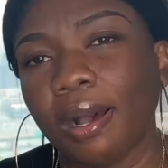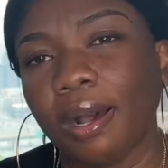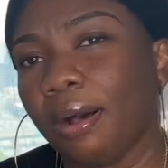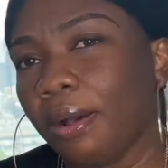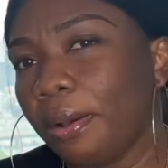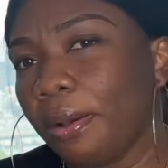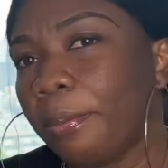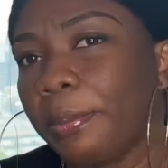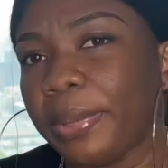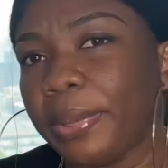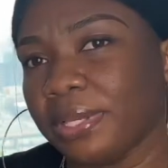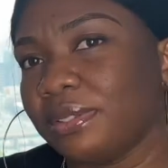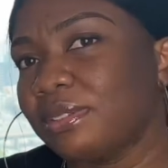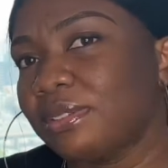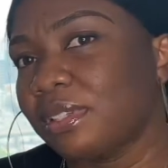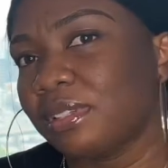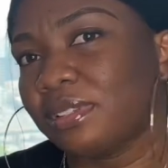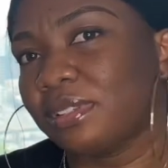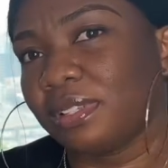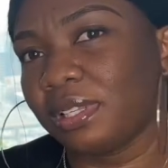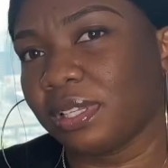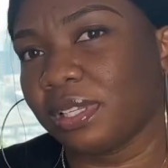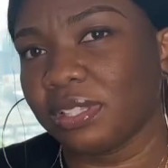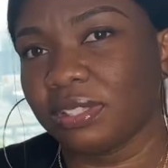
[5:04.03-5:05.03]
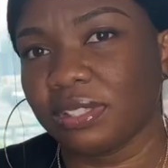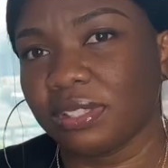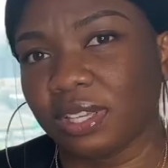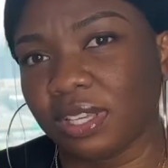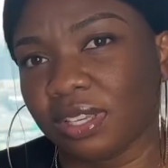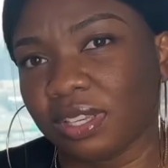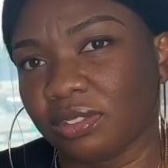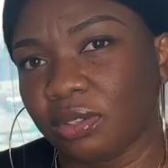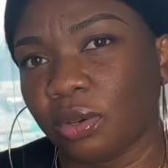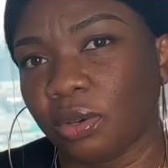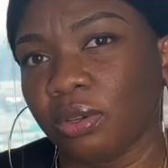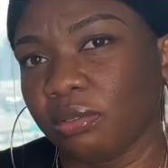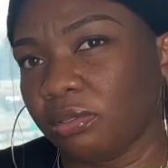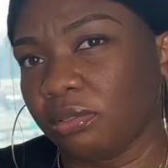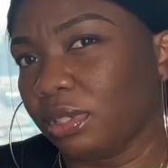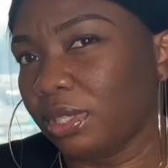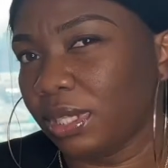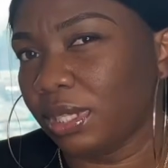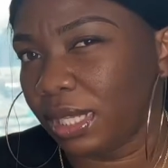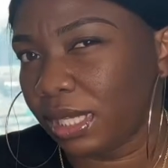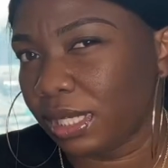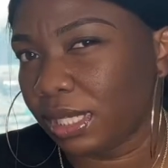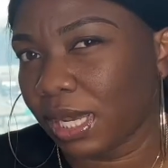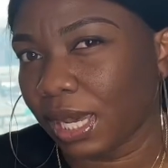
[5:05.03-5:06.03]
all businesses is going to
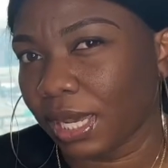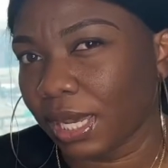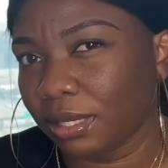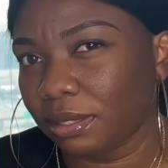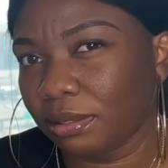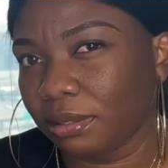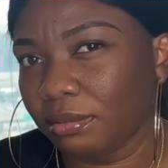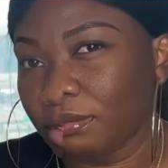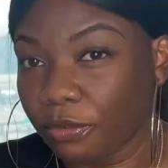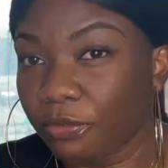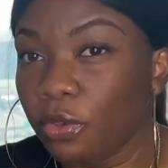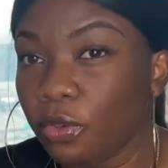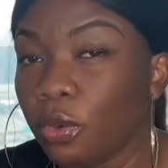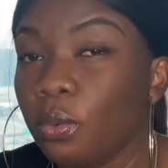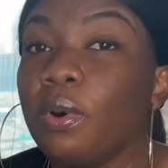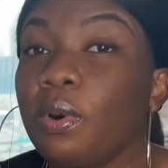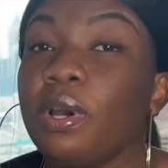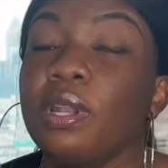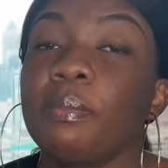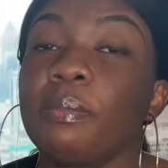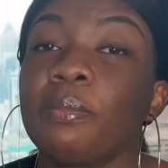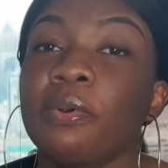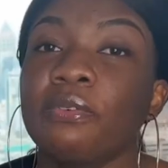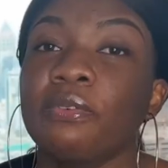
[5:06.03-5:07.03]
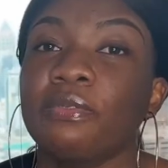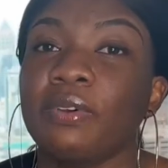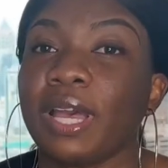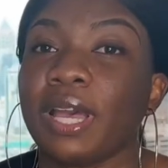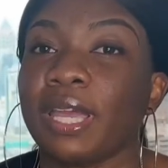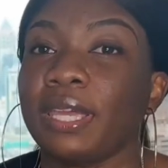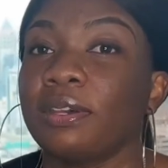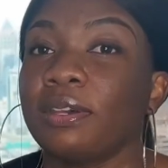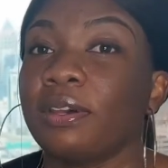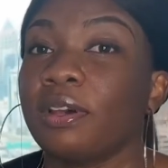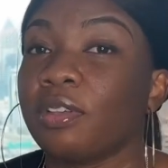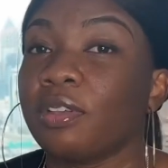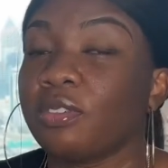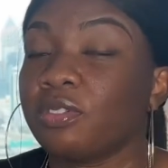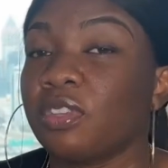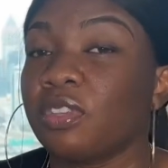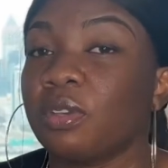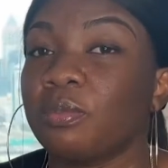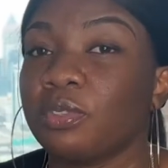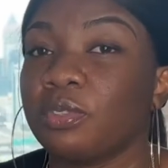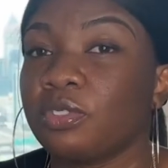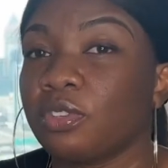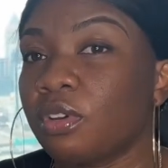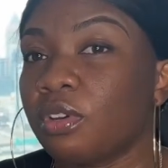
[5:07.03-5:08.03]
need that. If you want to provide custom
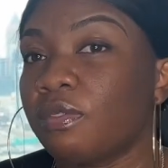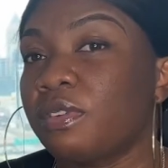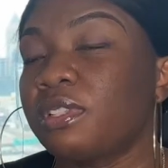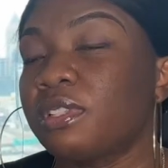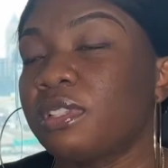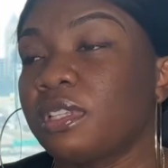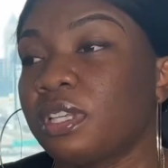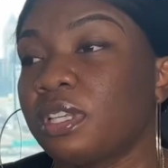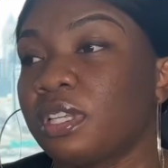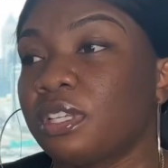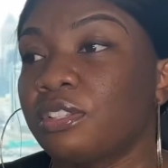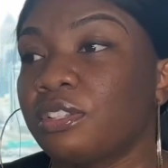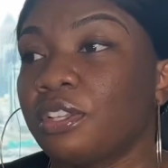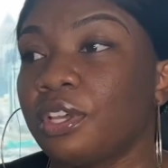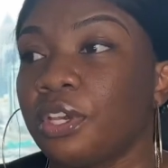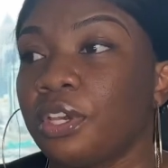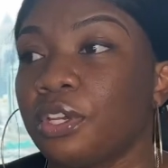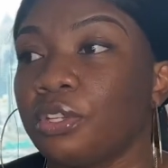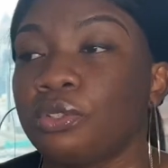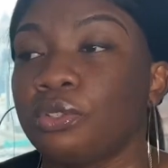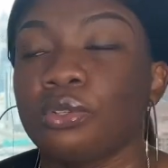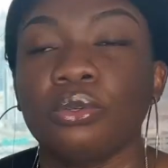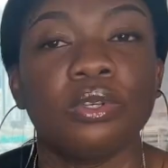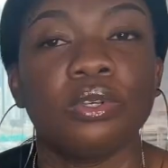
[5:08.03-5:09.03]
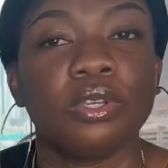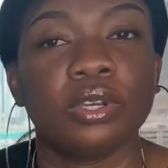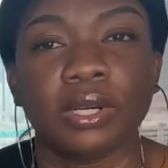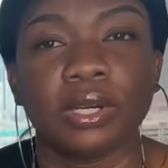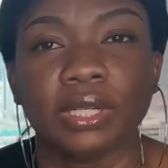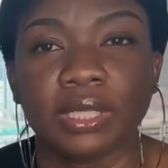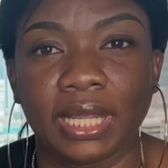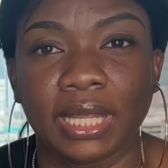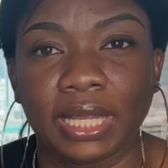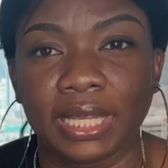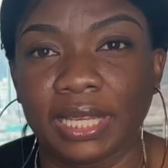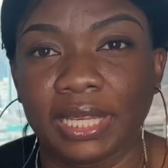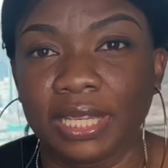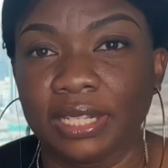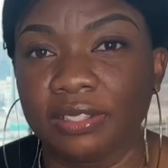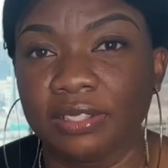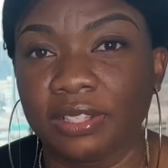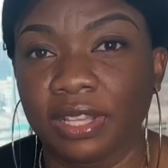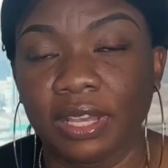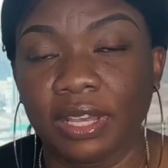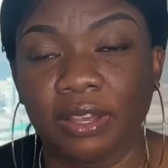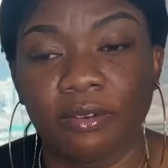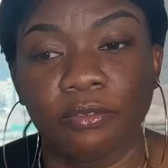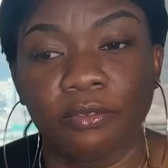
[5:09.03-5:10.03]
services to your clients
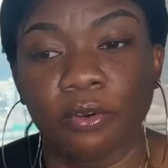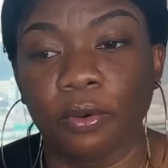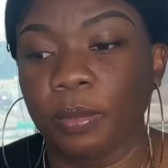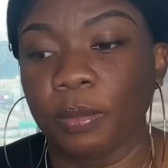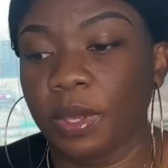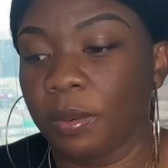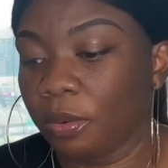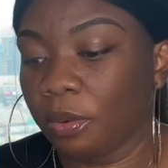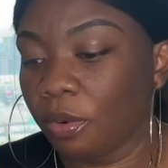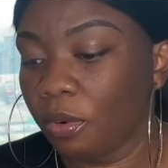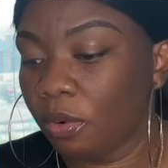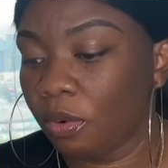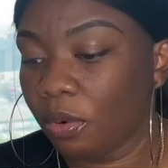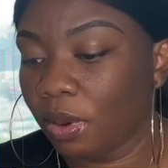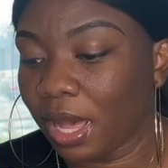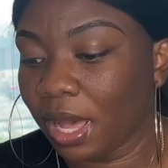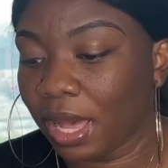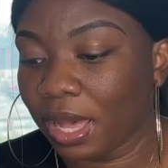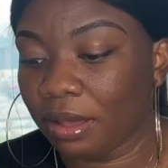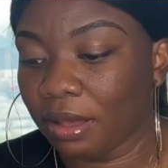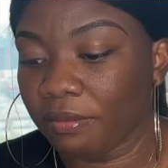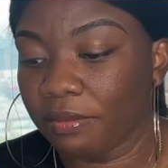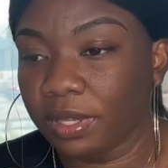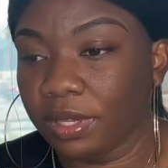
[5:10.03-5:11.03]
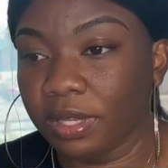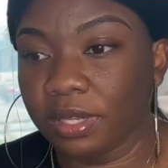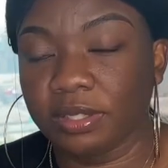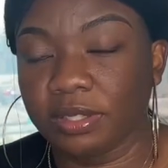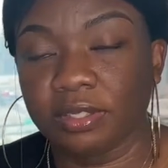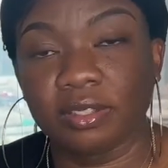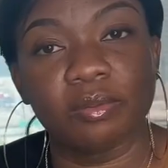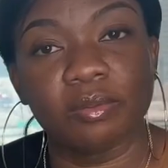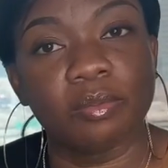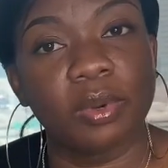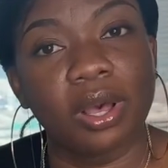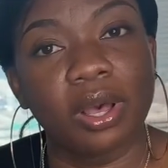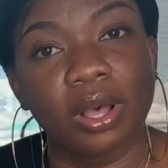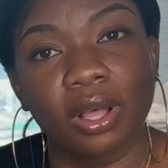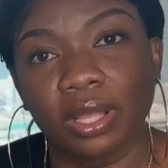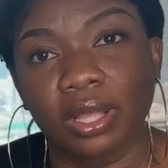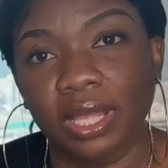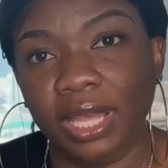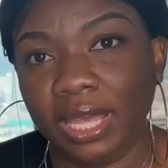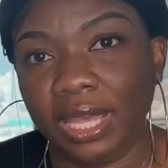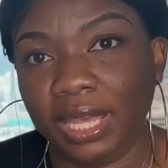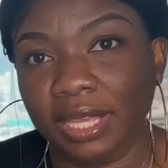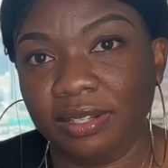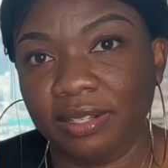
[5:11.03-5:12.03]
for people who have small
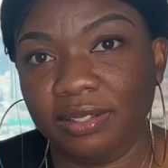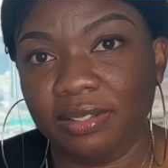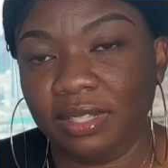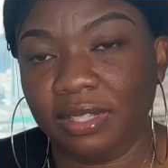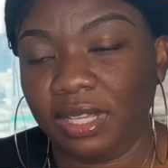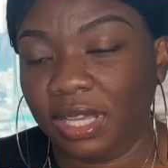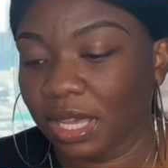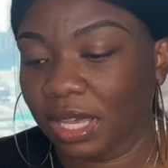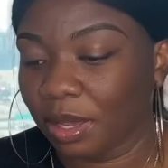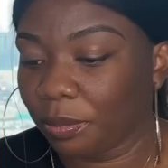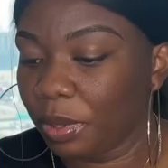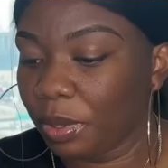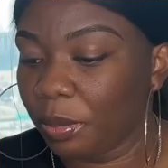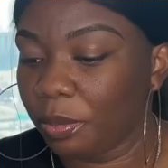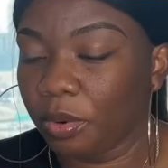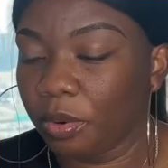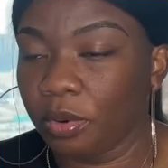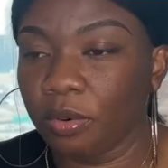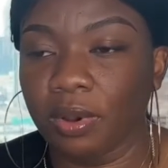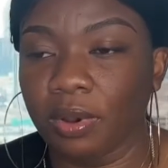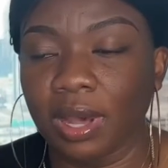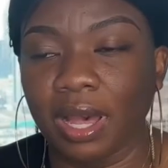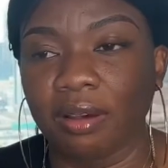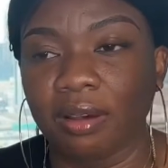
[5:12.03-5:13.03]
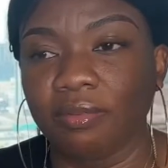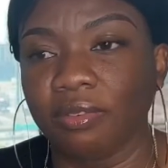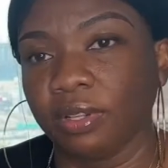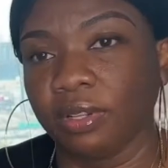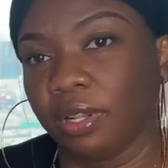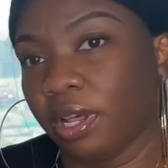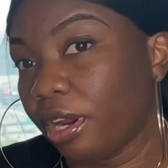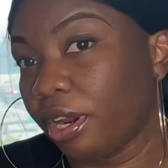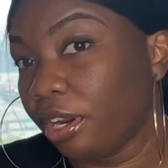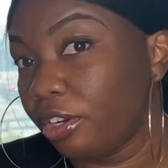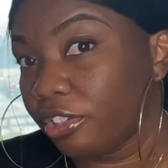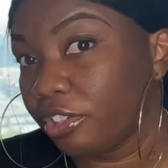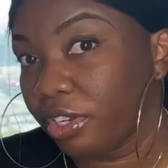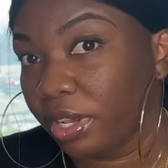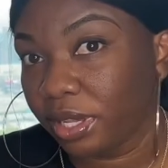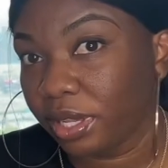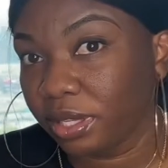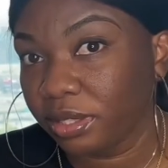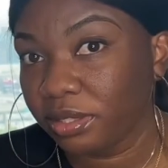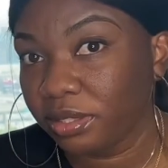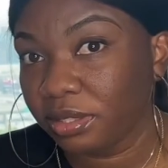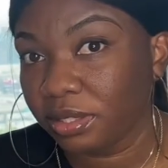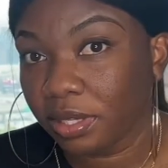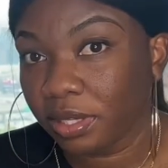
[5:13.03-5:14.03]
heads and people who have large
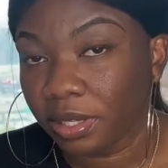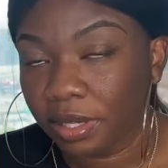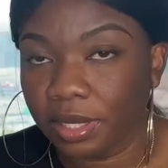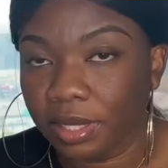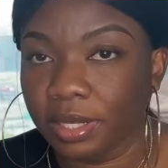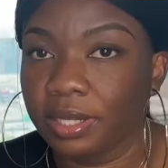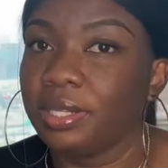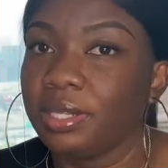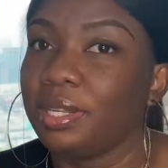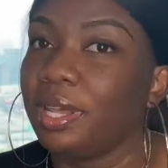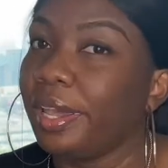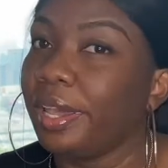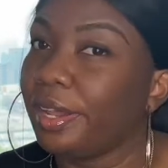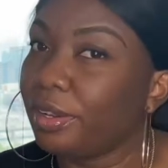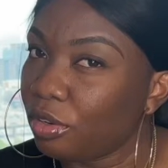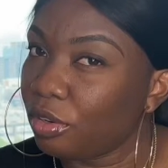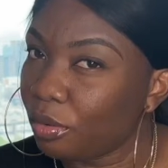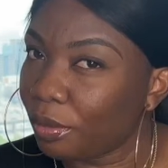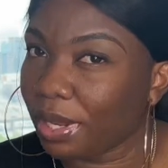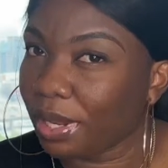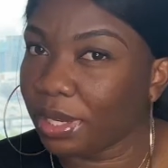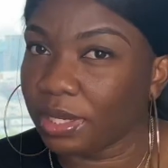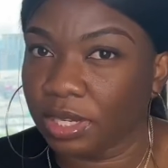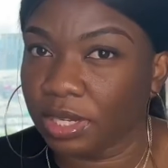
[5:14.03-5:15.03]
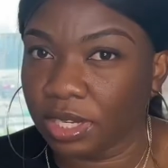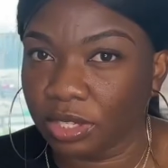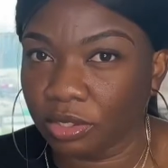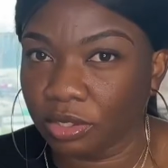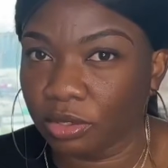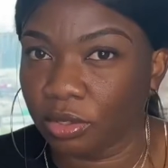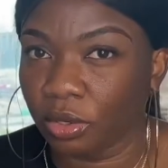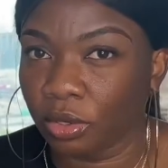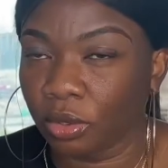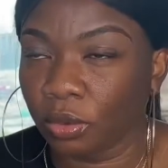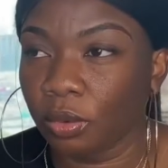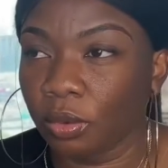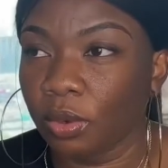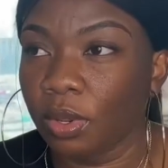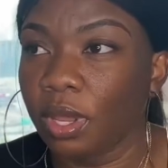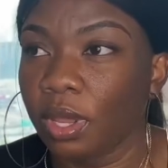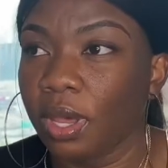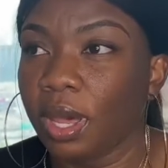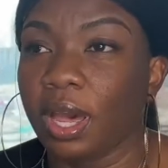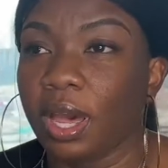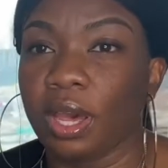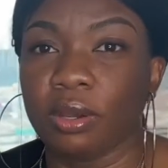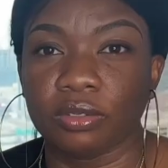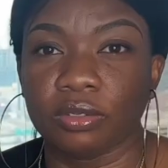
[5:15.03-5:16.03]
heads, then you might need to know
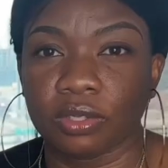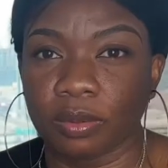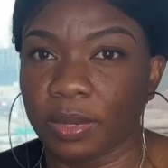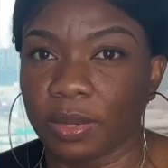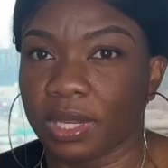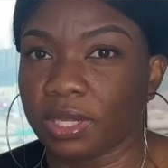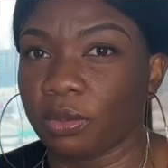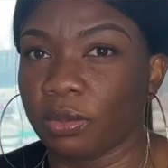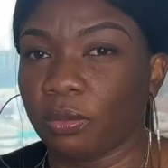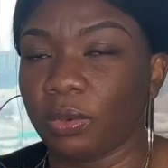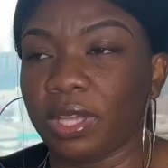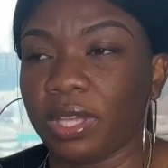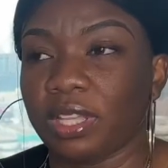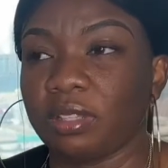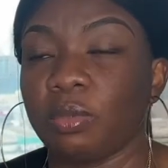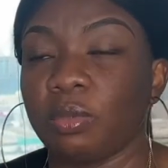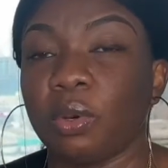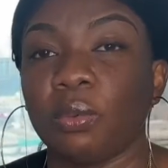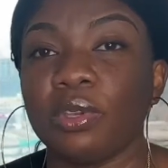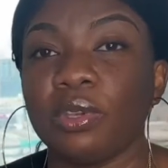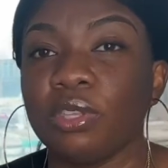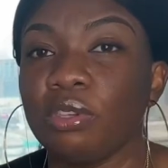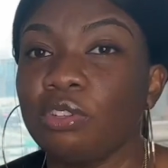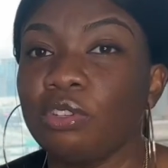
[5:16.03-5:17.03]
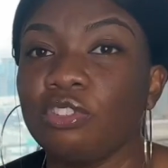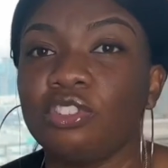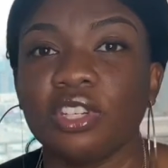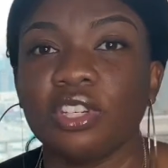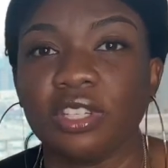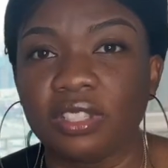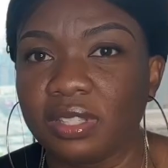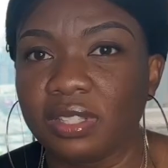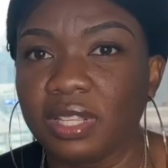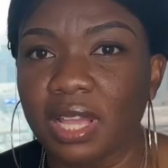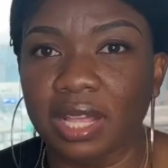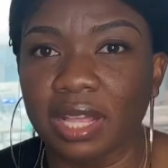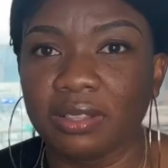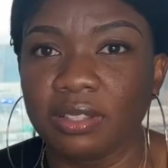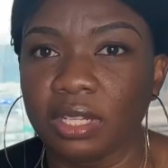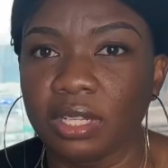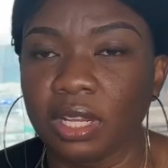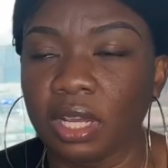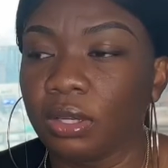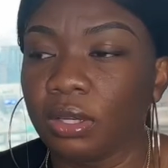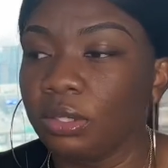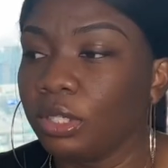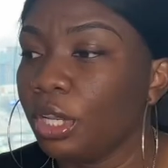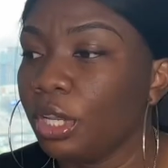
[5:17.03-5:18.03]
how to make the wigs. But when you're just starting
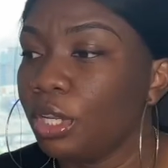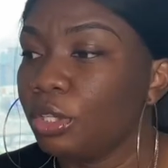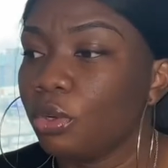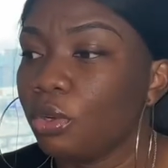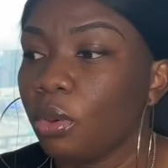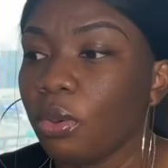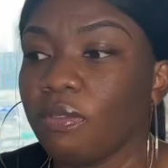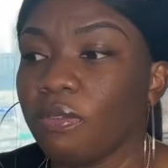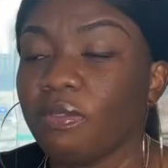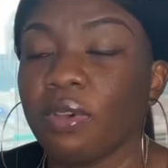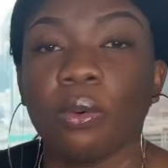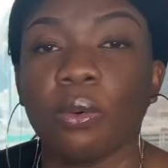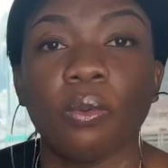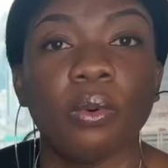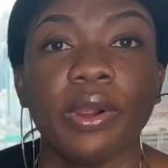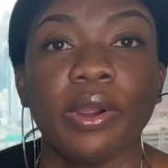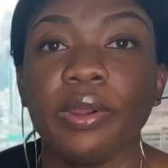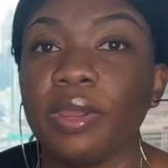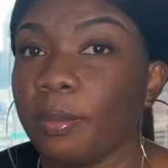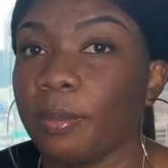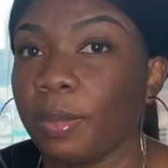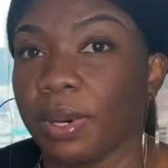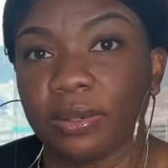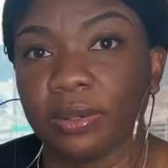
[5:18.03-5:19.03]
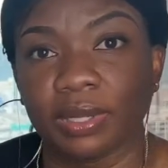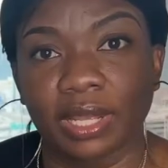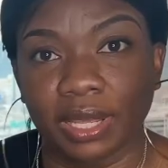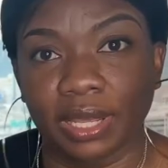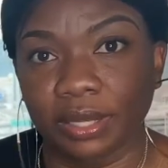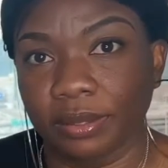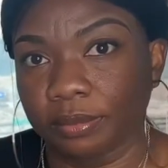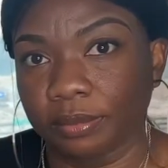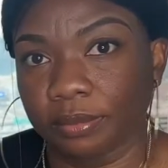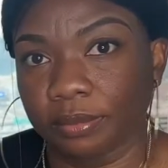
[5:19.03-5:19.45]
out, don't even worry about that.